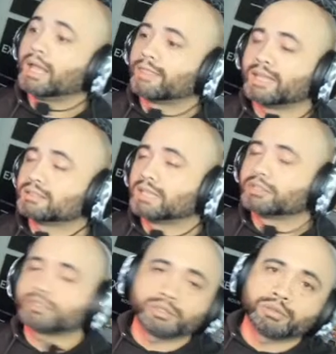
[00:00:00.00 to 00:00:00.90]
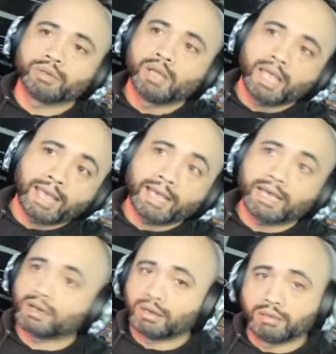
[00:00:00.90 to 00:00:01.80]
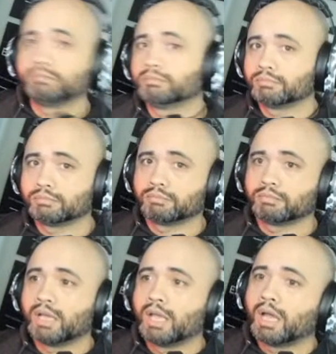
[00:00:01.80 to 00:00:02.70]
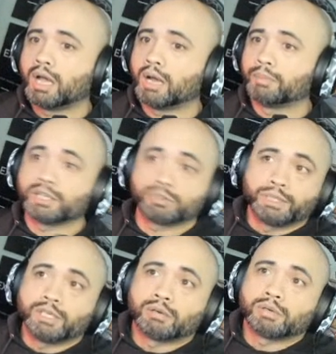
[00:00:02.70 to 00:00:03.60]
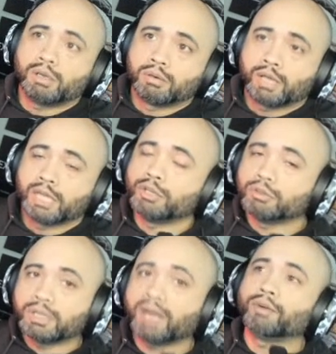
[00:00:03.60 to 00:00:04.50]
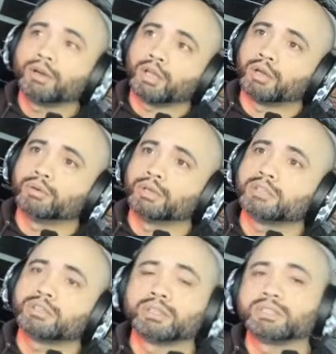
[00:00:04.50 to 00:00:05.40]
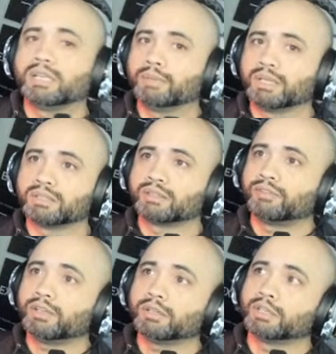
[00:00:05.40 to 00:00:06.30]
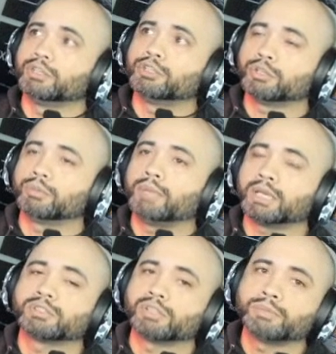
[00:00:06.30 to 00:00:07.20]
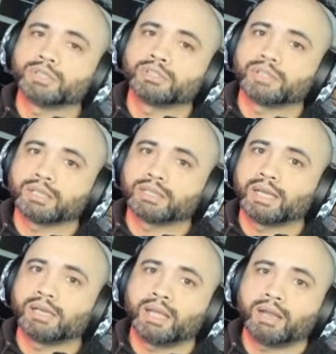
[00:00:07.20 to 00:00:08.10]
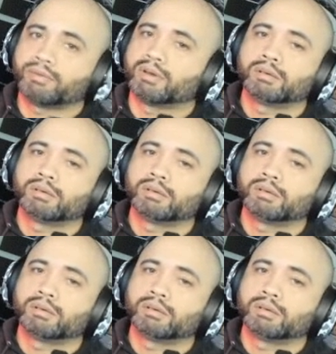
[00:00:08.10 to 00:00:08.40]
That is not true at all. Because we don't know. And you'll never know until the team hits the field. And you shouldn't make assumptions like that ever.